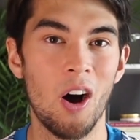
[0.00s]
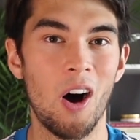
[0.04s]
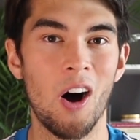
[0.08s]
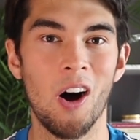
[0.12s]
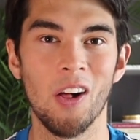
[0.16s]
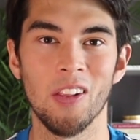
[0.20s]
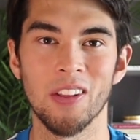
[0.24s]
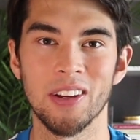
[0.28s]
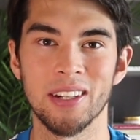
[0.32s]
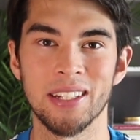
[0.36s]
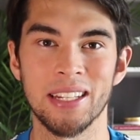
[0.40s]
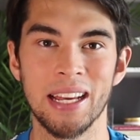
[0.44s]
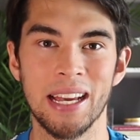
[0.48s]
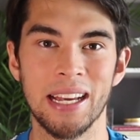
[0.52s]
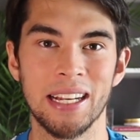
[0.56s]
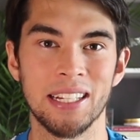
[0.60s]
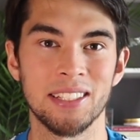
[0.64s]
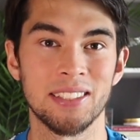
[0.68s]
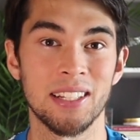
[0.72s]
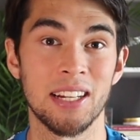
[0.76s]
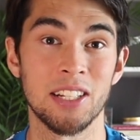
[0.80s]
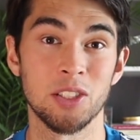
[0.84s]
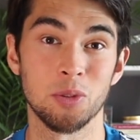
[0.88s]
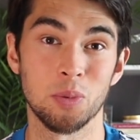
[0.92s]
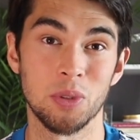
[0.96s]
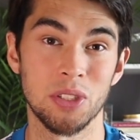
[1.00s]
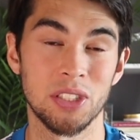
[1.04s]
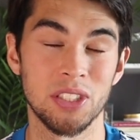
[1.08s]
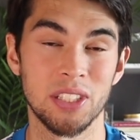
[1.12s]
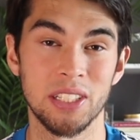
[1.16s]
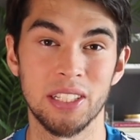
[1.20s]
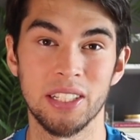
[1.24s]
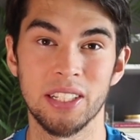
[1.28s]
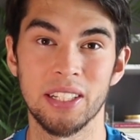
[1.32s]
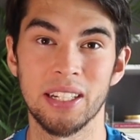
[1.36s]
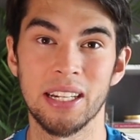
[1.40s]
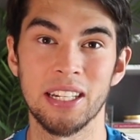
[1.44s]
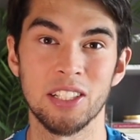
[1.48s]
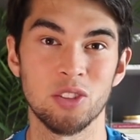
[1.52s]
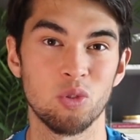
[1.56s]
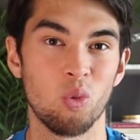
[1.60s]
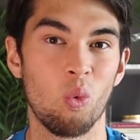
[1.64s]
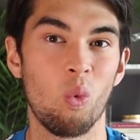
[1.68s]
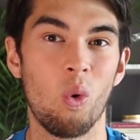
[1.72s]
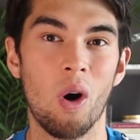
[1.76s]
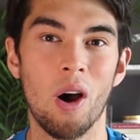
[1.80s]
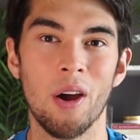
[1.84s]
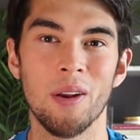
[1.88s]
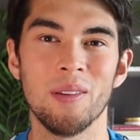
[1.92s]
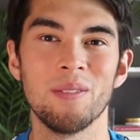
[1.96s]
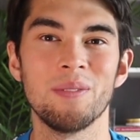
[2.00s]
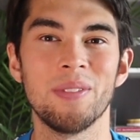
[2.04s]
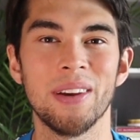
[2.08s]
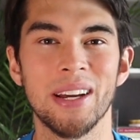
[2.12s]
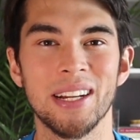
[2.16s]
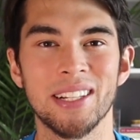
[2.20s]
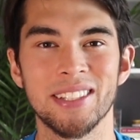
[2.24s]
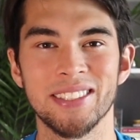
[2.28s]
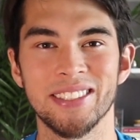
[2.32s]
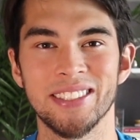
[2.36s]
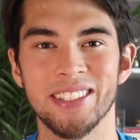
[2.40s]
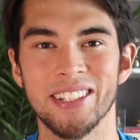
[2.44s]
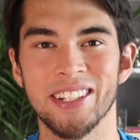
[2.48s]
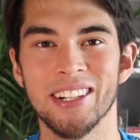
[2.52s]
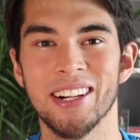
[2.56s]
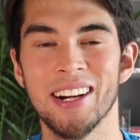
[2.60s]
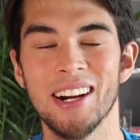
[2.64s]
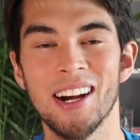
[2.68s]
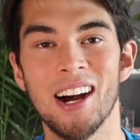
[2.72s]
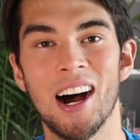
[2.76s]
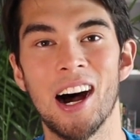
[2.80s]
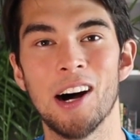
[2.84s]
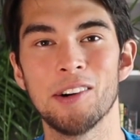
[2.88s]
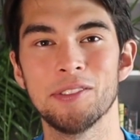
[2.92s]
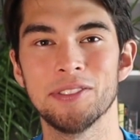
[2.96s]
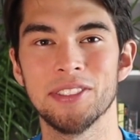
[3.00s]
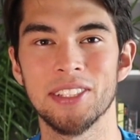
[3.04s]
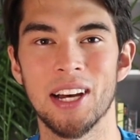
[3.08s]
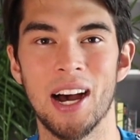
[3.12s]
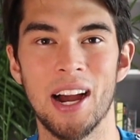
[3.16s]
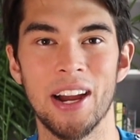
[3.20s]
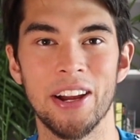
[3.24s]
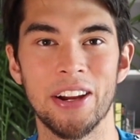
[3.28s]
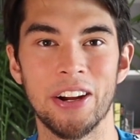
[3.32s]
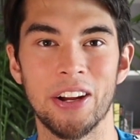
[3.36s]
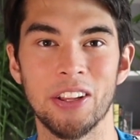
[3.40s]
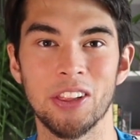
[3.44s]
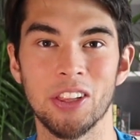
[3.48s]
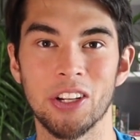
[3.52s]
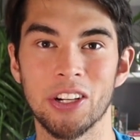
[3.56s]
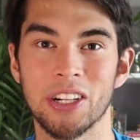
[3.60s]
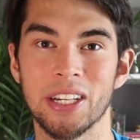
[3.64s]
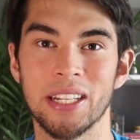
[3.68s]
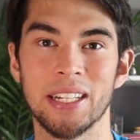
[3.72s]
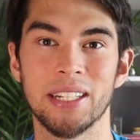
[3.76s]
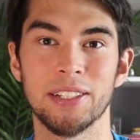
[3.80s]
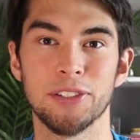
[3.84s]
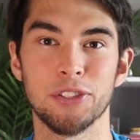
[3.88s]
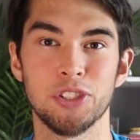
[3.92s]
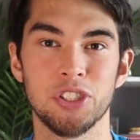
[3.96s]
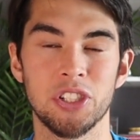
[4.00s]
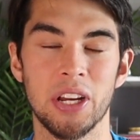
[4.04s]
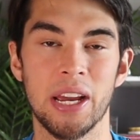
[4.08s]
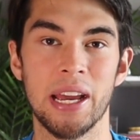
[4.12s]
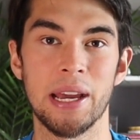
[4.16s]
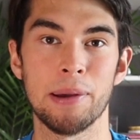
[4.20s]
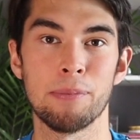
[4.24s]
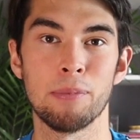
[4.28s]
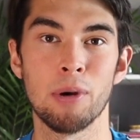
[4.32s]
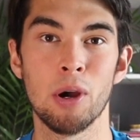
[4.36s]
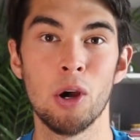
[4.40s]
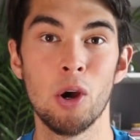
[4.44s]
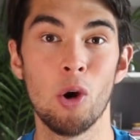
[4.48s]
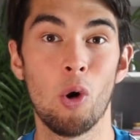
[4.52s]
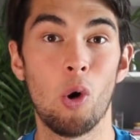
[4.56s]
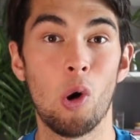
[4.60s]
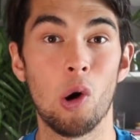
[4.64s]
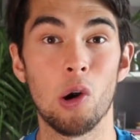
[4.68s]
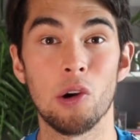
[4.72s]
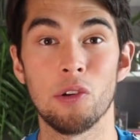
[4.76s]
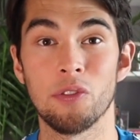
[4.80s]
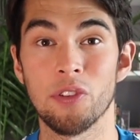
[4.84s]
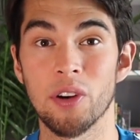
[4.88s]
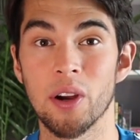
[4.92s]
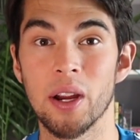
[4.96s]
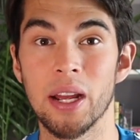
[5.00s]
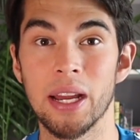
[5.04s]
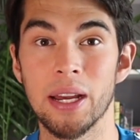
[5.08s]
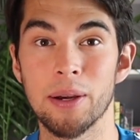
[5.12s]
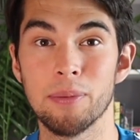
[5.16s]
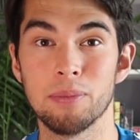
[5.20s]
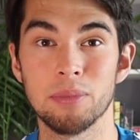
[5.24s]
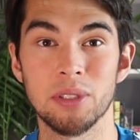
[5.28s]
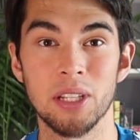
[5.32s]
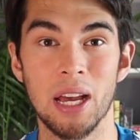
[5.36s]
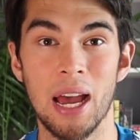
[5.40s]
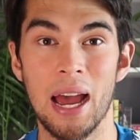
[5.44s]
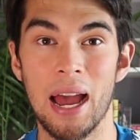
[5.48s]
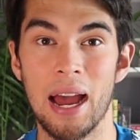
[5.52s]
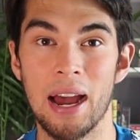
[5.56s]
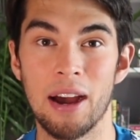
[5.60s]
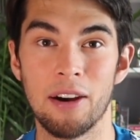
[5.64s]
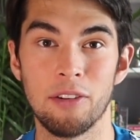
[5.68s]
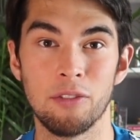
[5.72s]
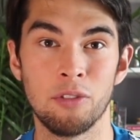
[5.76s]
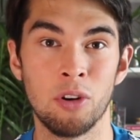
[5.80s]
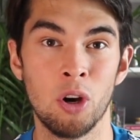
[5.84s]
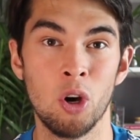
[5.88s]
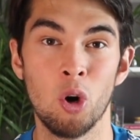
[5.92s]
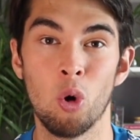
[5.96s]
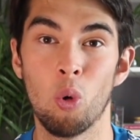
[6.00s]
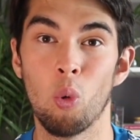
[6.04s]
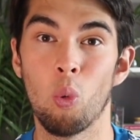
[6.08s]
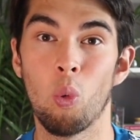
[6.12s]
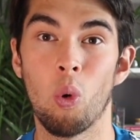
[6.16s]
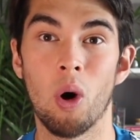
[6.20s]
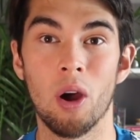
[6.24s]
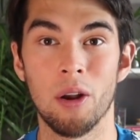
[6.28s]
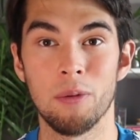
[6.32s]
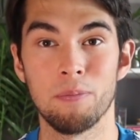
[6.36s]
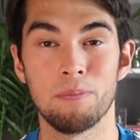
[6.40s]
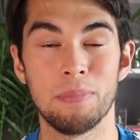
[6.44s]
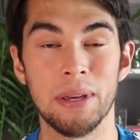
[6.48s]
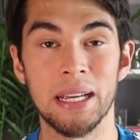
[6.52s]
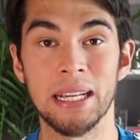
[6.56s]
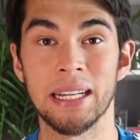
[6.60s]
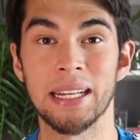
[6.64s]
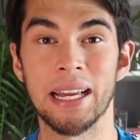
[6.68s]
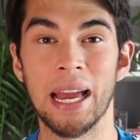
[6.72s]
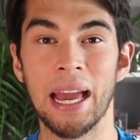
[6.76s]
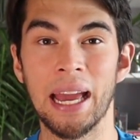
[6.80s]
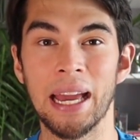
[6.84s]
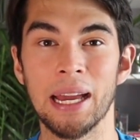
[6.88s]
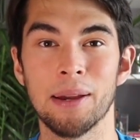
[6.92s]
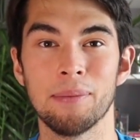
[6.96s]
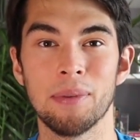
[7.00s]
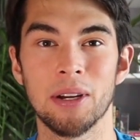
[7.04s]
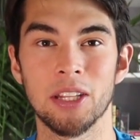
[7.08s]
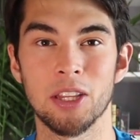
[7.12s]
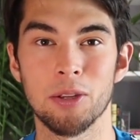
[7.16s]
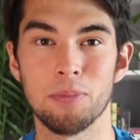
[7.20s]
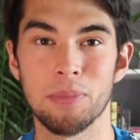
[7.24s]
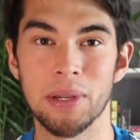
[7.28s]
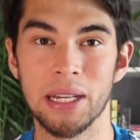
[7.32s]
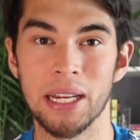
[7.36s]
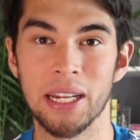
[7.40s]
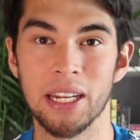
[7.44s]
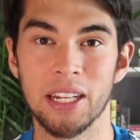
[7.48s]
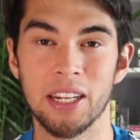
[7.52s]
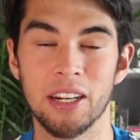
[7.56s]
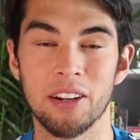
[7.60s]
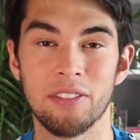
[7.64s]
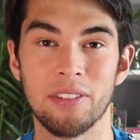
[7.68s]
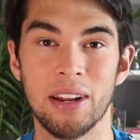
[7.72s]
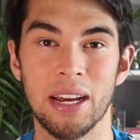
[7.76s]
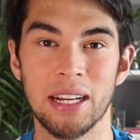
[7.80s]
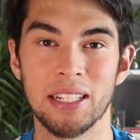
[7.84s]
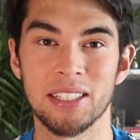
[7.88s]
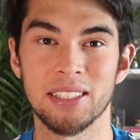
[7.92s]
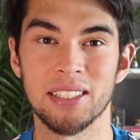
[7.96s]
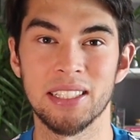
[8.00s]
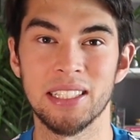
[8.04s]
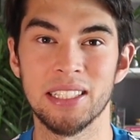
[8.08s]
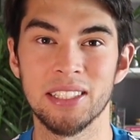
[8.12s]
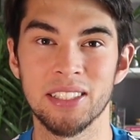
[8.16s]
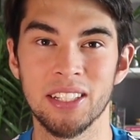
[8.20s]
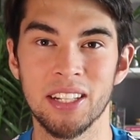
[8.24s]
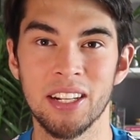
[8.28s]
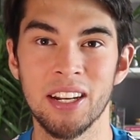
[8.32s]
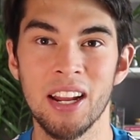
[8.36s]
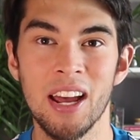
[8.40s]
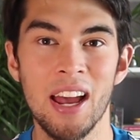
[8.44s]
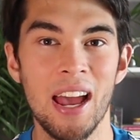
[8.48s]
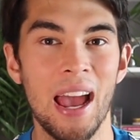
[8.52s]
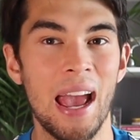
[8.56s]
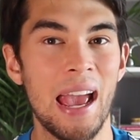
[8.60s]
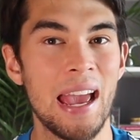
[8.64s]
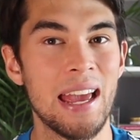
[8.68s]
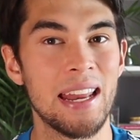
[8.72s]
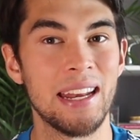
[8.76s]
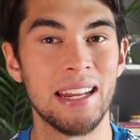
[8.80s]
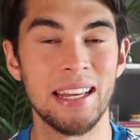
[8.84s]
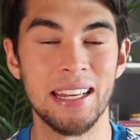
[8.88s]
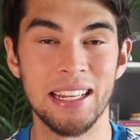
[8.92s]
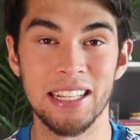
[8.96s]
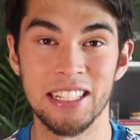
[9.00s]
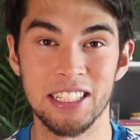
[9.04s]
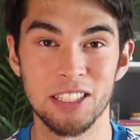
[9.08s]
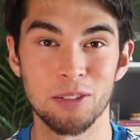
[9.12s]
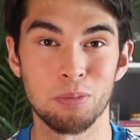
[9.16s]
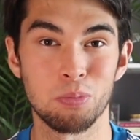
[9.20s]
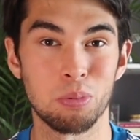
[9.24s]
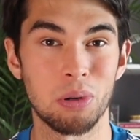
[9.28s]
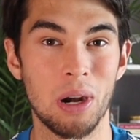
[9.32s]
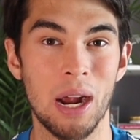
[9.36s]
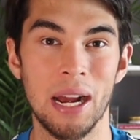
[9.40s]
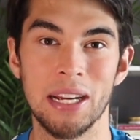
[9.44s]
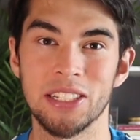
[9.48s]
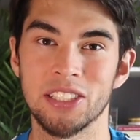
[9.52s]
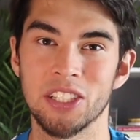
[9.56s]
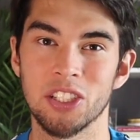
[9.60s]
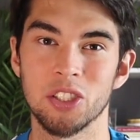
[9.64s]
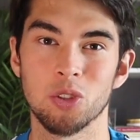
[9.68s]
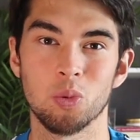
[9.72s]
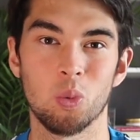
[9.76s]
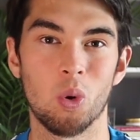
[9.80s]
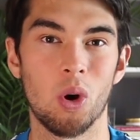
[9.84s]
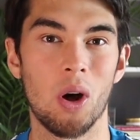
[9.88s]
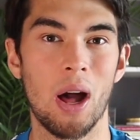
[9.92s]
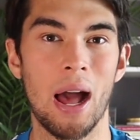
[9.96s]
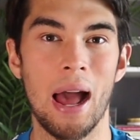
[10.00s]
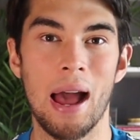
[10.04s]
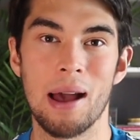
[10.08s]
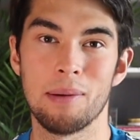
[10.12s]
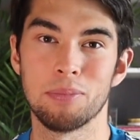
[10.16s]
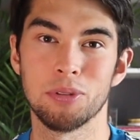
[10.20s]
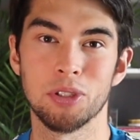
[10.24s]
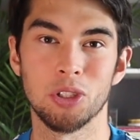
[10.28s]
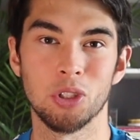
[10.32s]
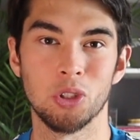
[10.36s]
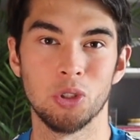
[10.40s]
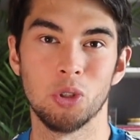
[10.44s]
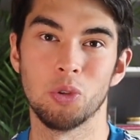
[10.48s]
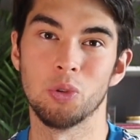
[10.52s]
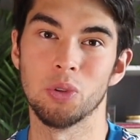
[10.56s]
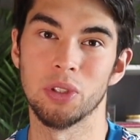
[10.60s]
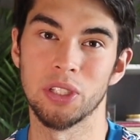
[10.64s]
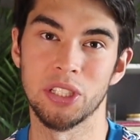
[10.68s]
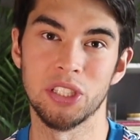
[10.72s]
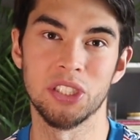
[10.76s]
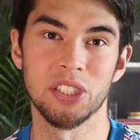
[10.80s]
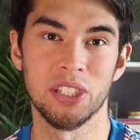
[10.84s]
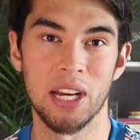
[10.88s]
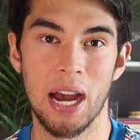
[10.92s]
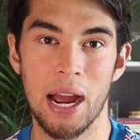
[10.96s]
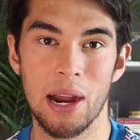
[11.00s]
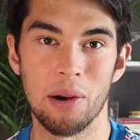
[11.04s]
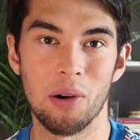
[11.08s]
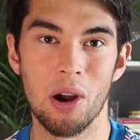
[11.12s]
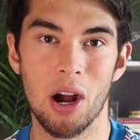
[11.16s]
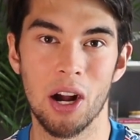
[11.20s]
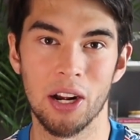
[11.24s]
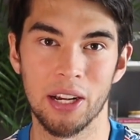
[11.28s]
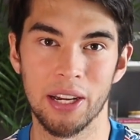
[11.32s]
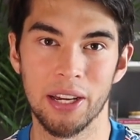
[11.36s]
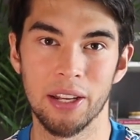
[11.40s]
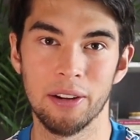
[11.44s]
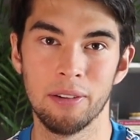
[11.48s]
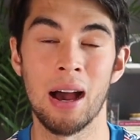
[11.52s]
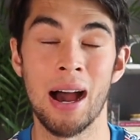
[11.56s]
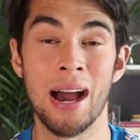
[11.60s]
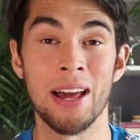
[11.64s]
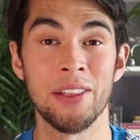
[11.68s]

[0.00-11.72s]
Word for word: All it takes, as we see, is one picture of Zion looking in shape, or for him to have one big game at the beginning of next season, and his prices will absolutely skyrocket.